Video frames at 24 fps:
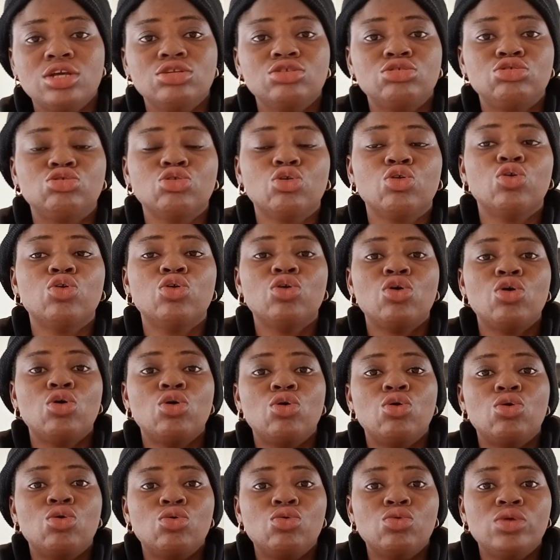So
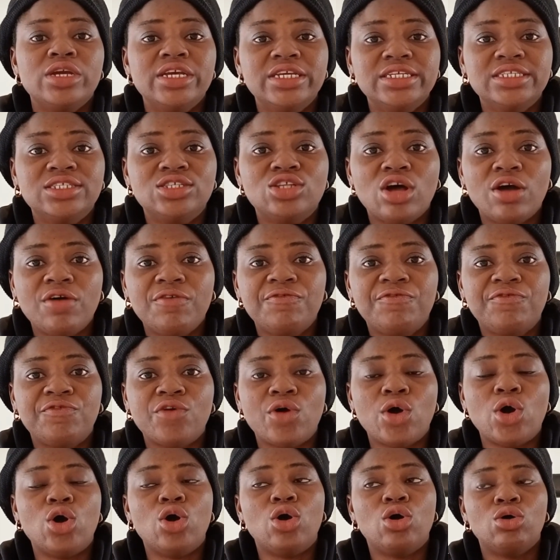it's done
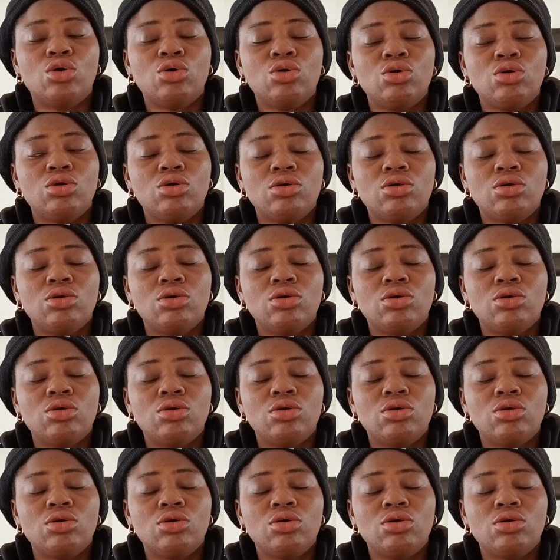for